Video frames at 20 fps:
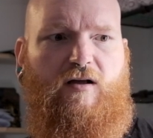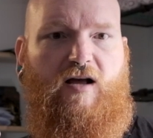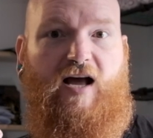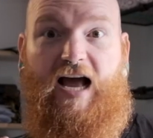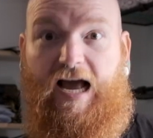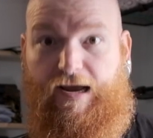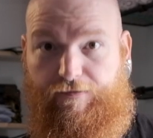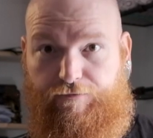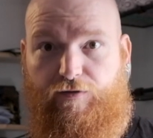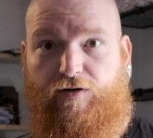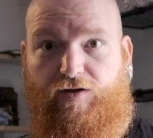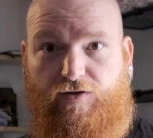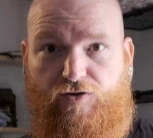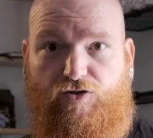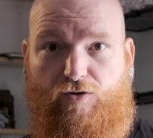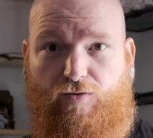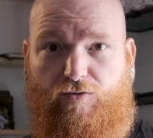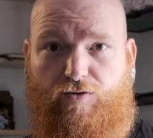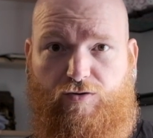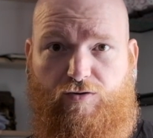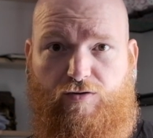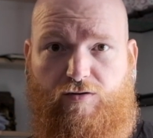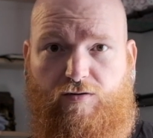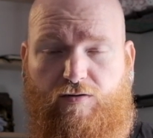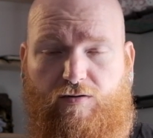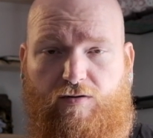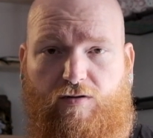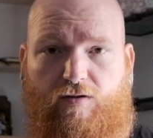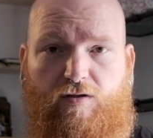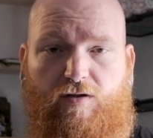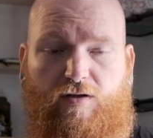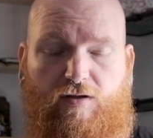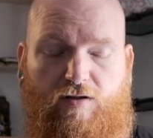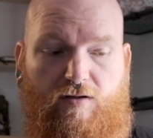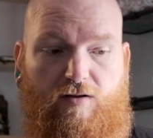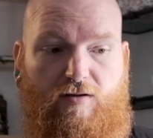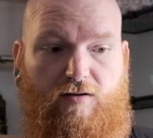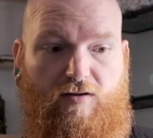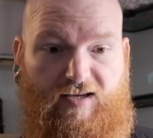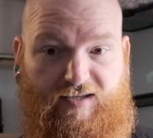African soldiers
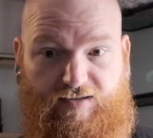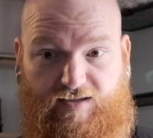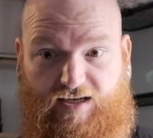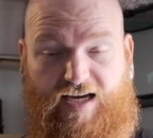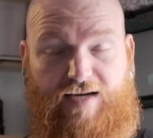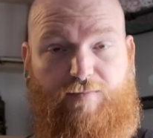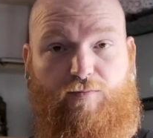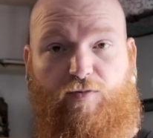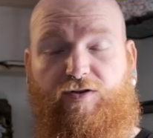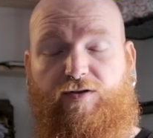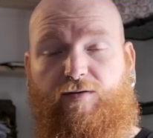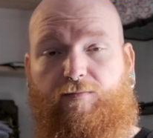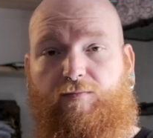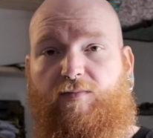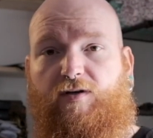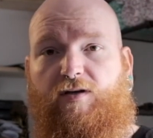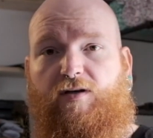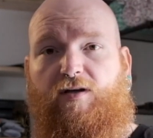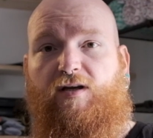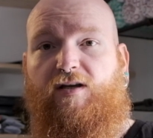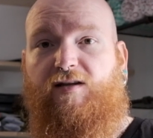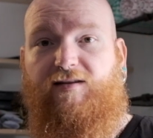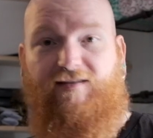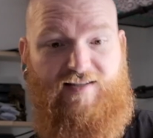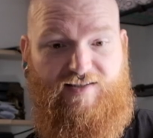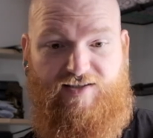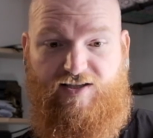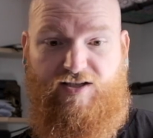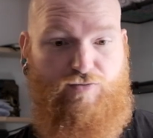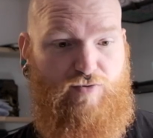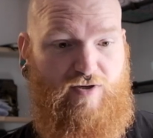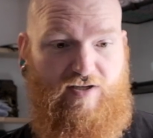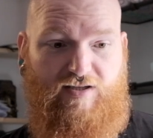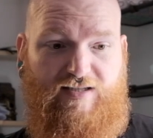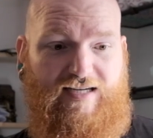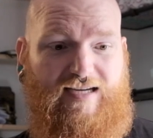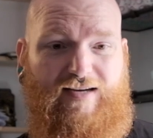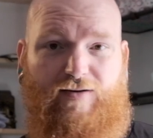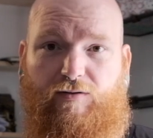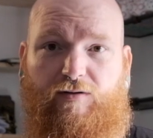that came with them. This is written
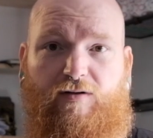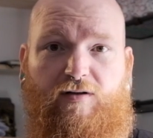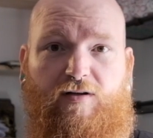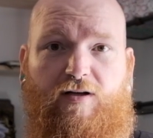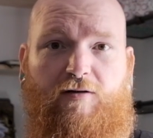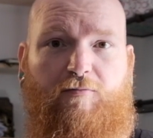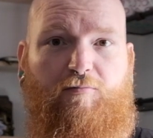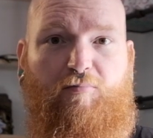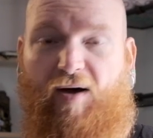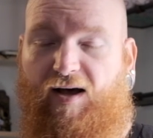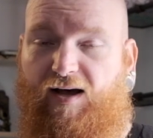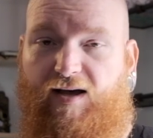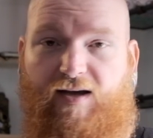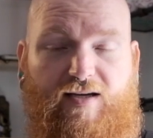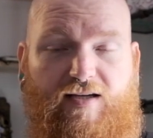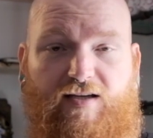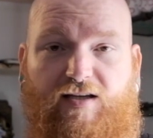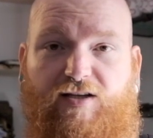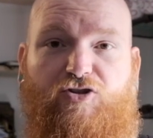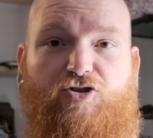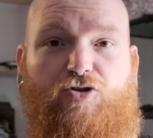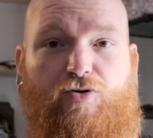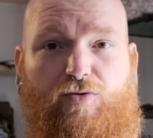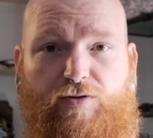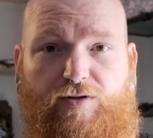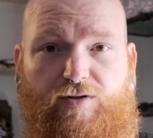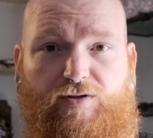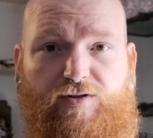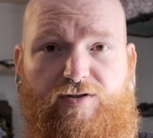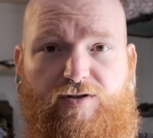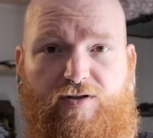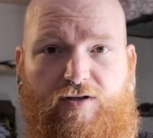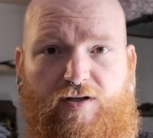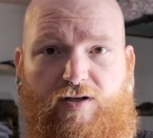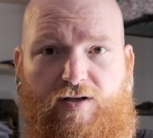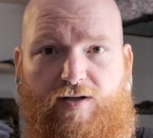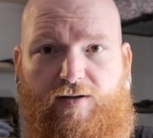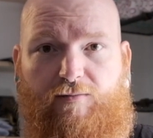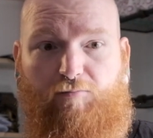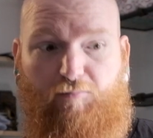down by historians,
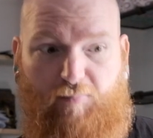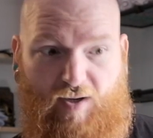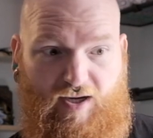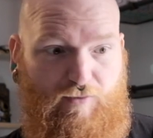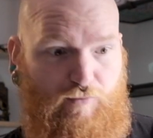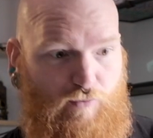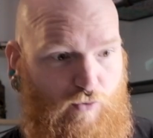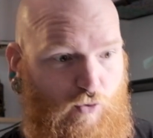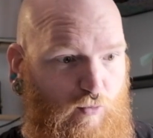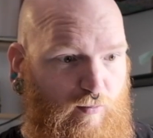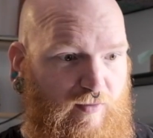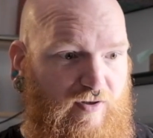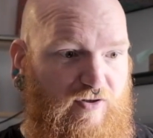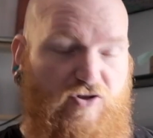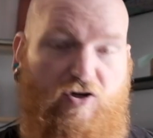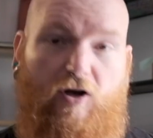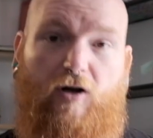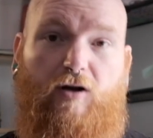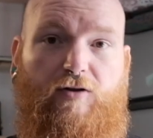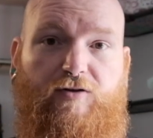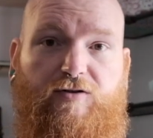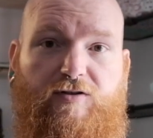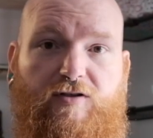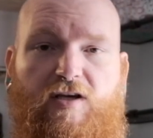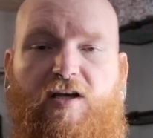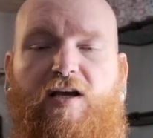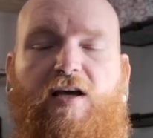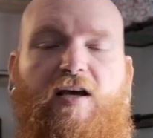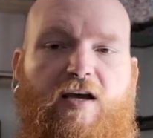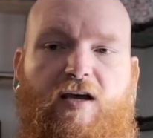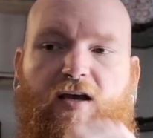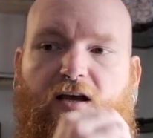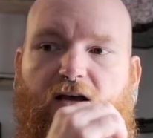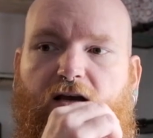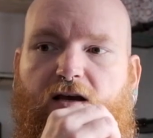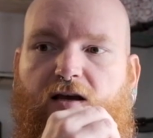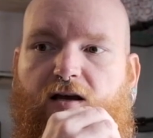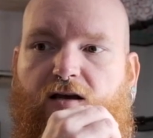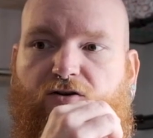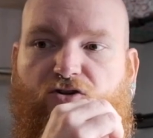by Roman scholars.
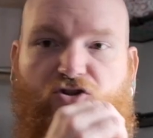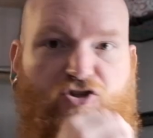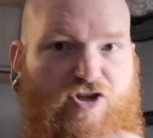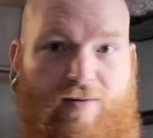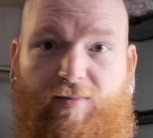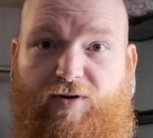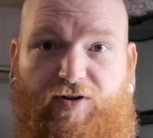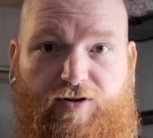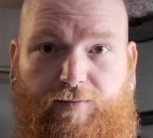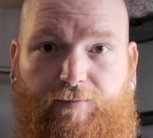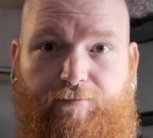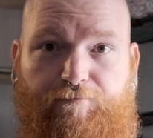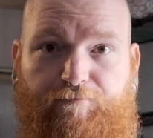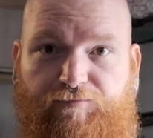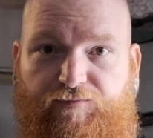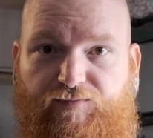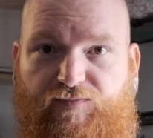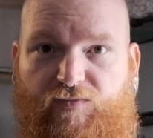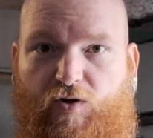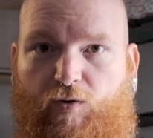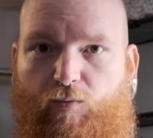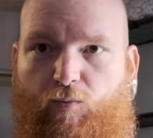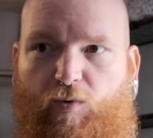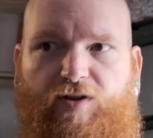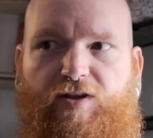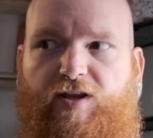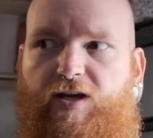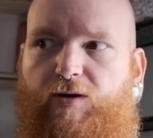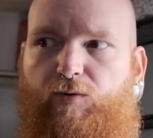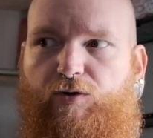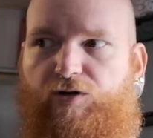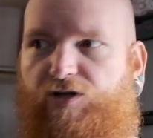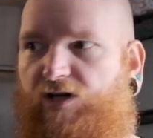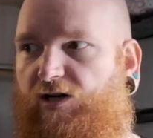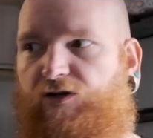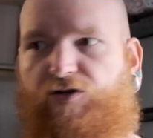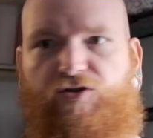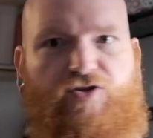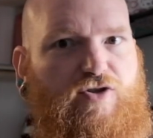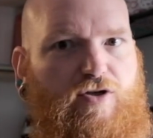Some of them, when they were
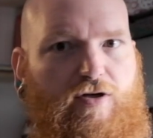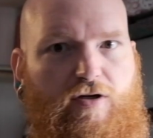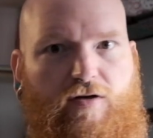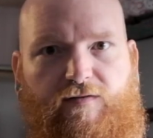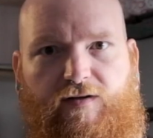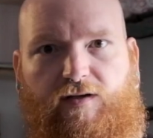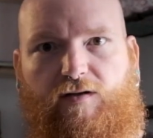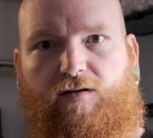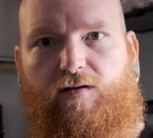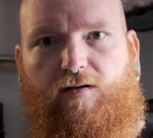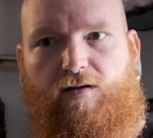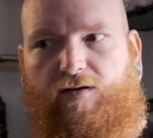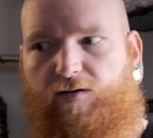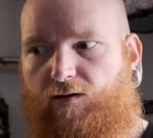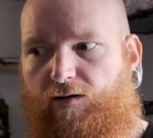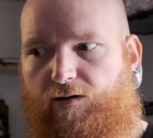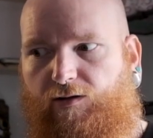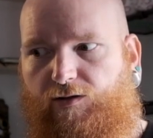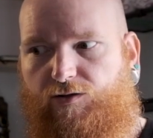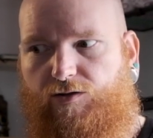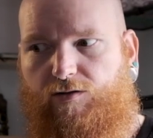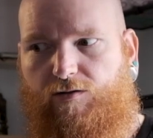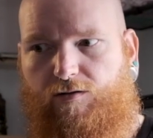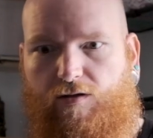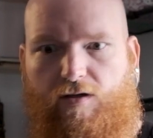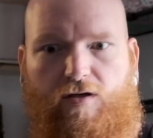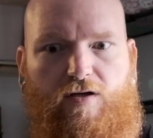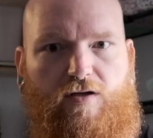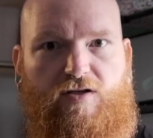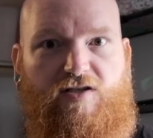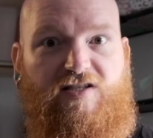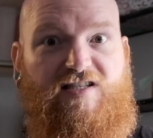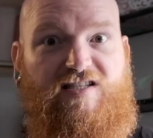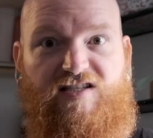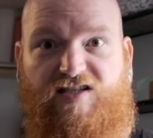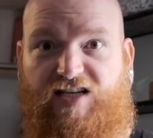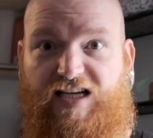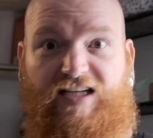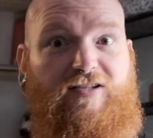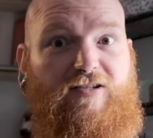done serving in the legions,
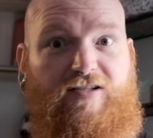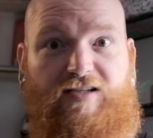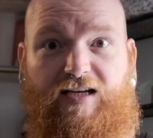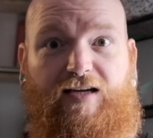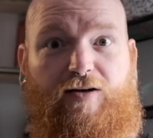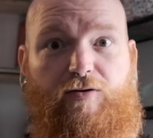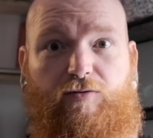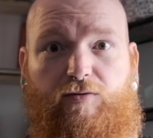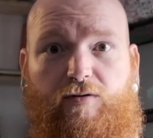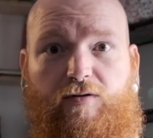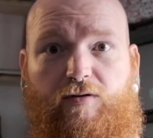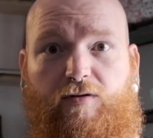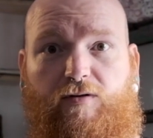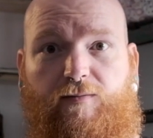settled down.